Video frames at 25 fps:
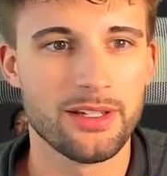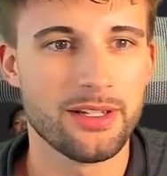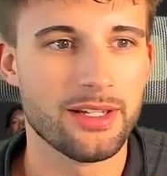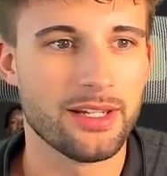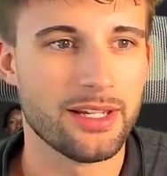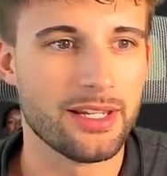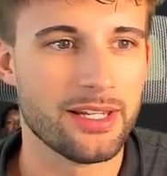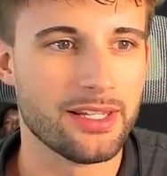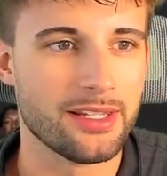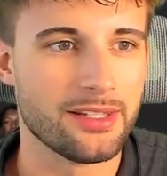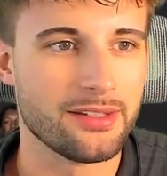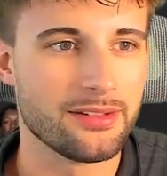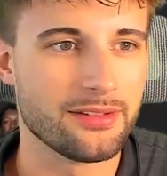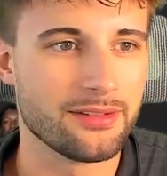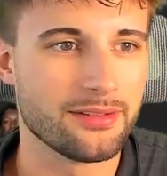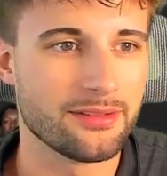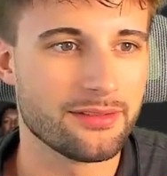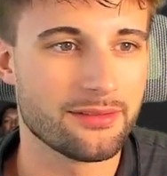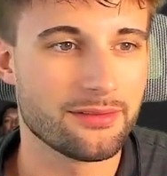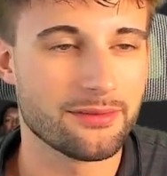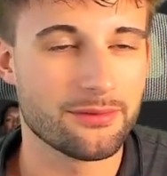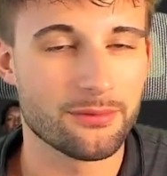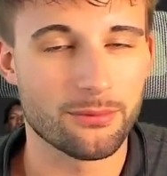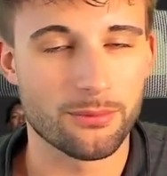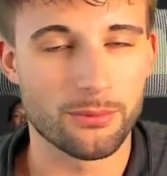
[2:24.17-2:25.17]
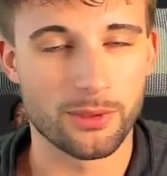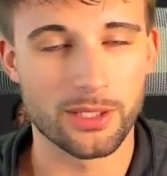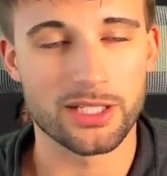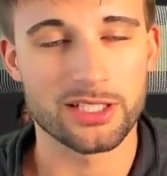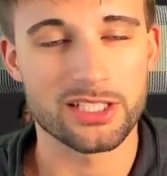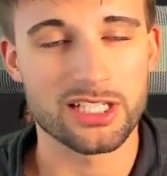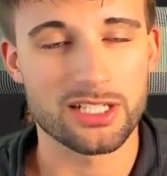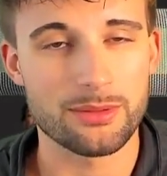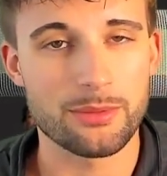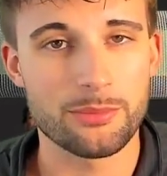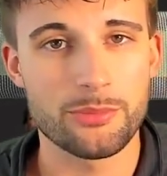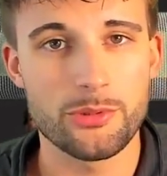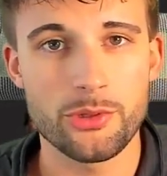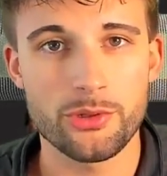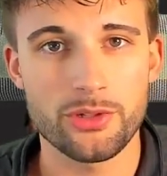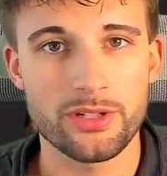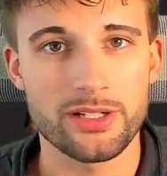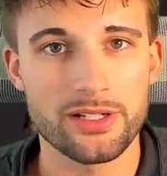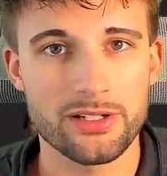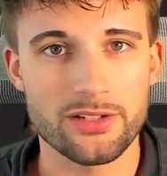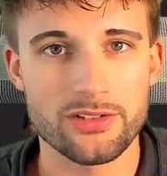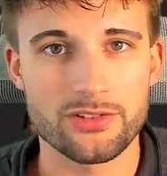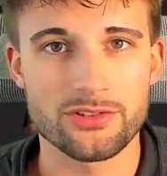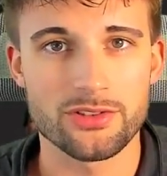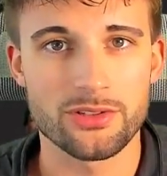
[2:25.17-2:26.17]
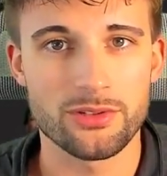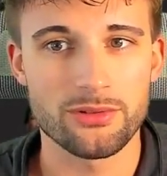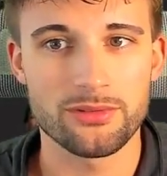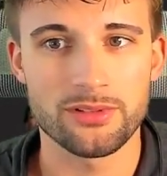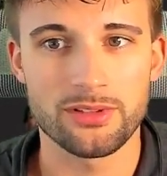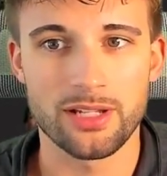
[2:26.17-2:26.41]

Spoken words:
And we're going to talk about Puka here soon.